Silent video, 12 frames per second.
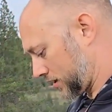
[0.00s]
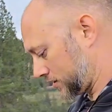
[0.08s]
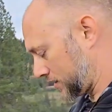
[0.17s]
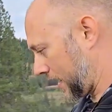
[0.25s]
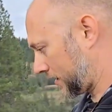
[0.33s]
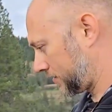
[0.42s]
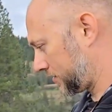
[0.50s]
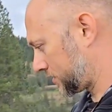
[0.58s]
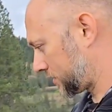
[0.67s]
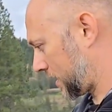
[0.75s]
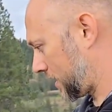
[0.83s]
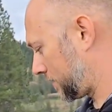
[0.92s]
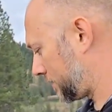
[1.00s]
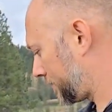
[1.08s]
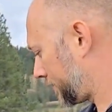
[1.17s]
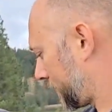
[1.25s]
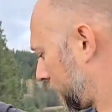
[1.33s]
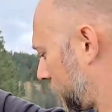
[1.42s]
exactly the same
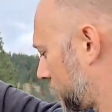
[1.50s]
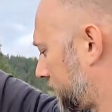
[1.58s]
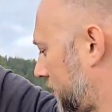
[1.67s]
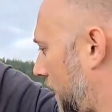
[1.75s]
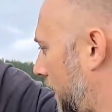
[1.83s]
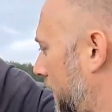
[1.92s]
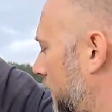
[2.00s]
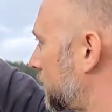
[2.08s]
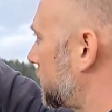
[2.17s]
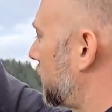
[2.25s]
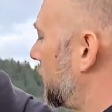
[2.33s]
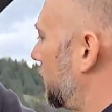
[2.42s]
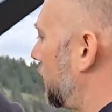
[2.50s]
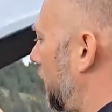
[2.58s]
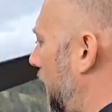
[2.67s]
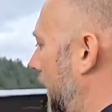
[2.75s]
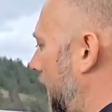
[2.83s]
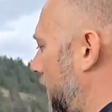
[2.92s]
size
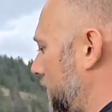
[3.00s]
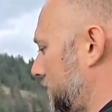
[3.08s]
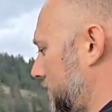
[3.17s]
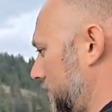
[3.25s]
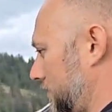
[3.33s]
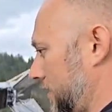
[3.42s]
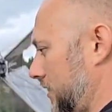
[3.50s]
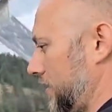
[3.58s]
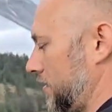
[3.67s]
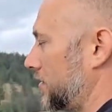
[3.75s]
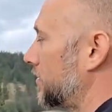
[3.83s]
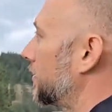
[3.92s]
as the